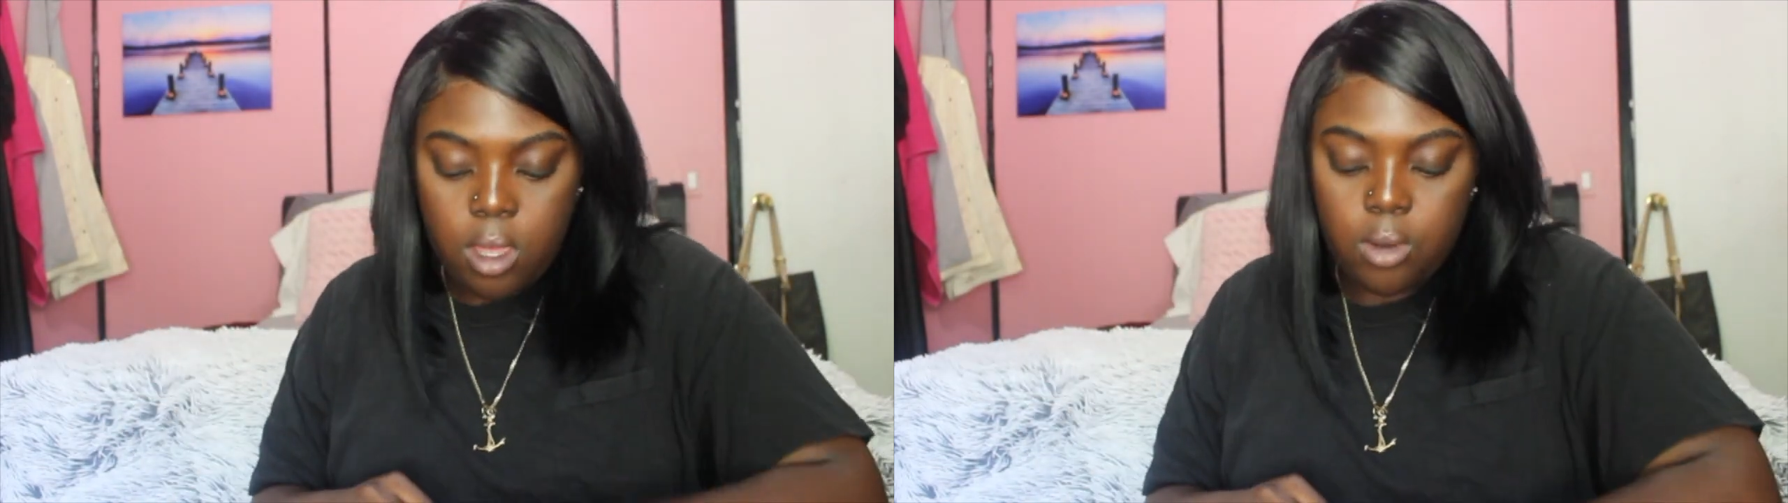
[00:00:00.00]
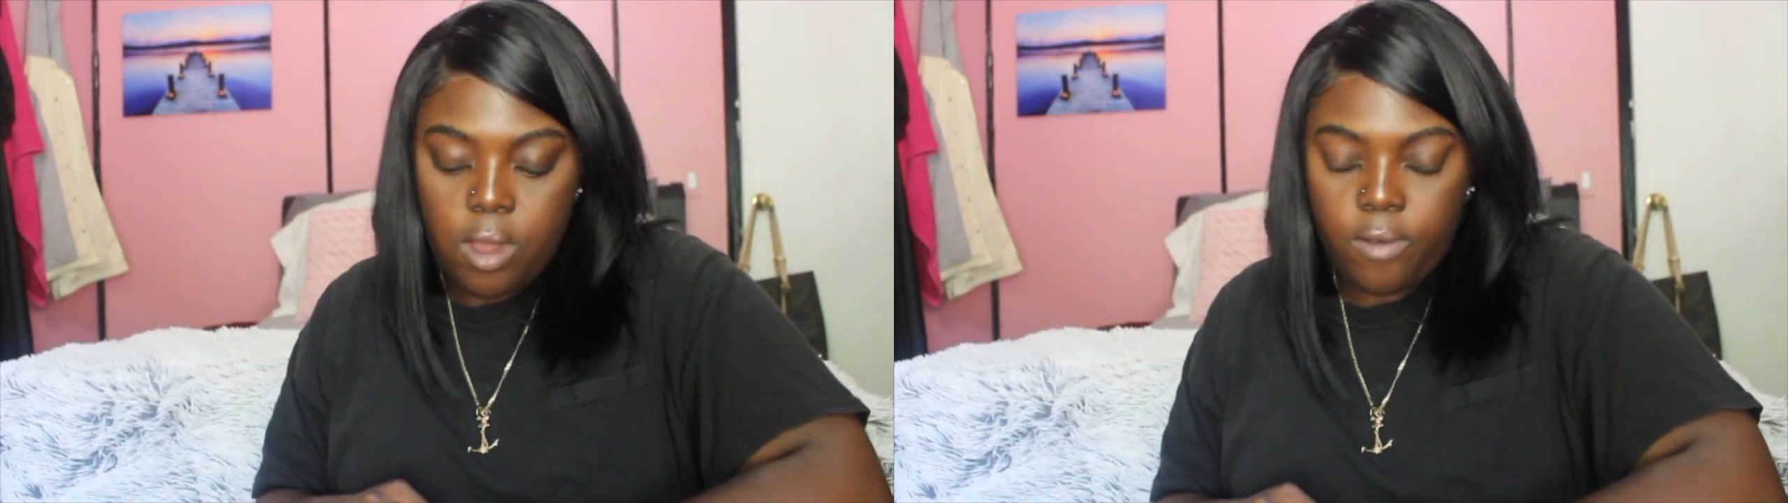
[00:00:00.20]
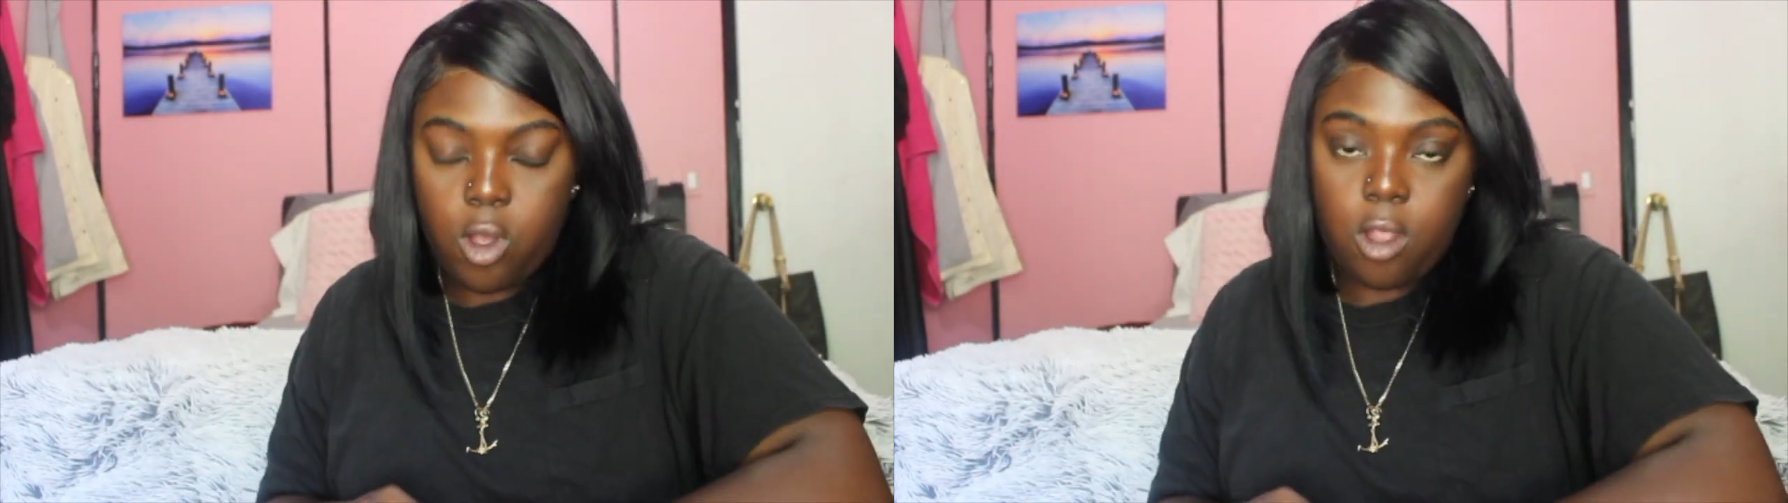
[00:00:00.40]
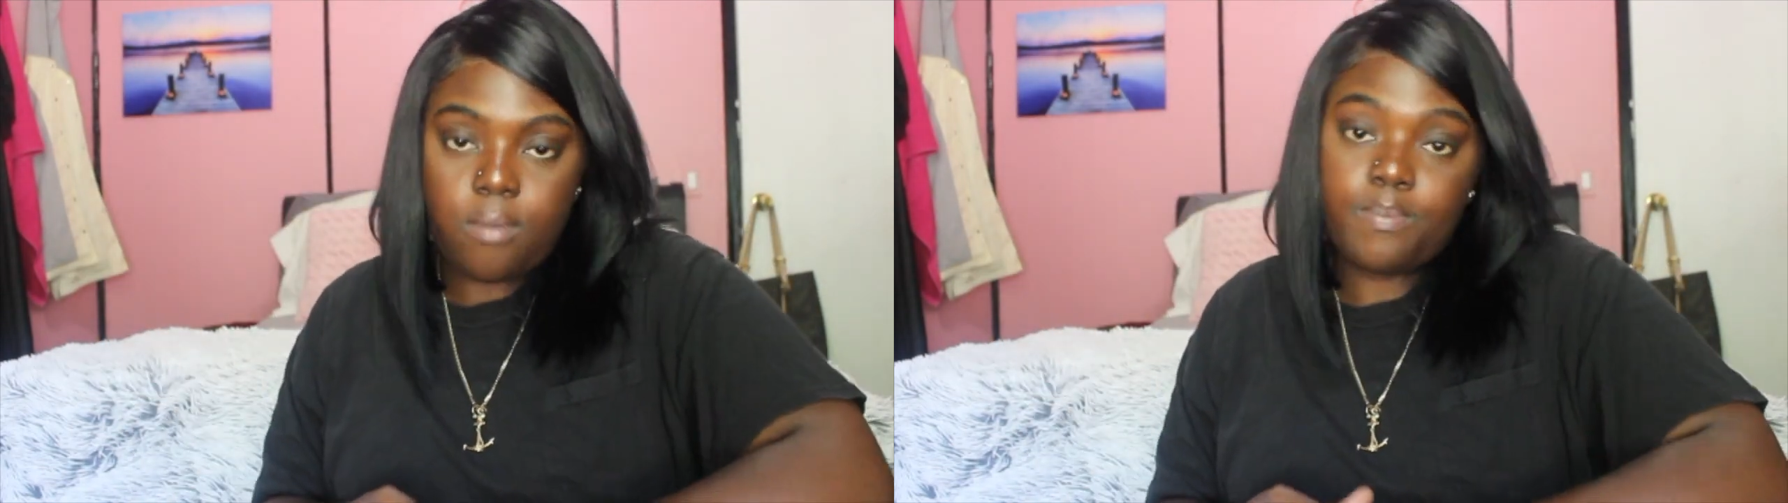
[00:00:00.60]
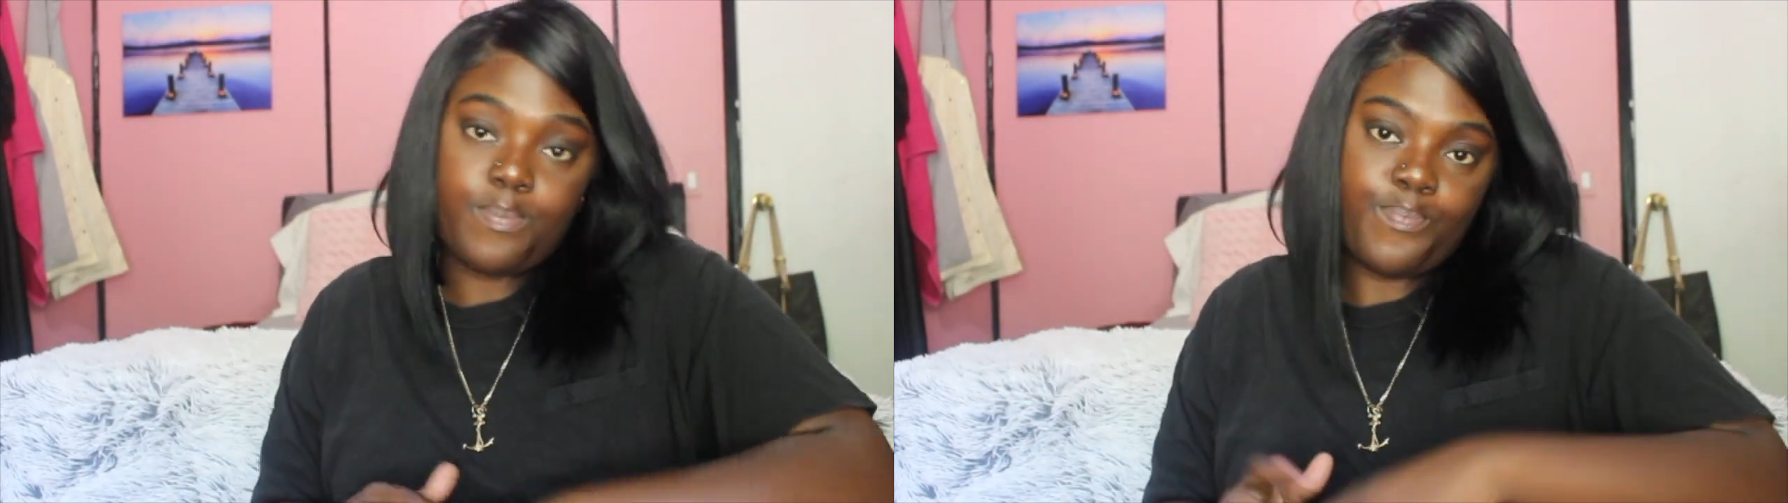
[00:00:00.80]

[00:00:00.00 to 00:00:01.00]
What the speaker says: I don't have a car.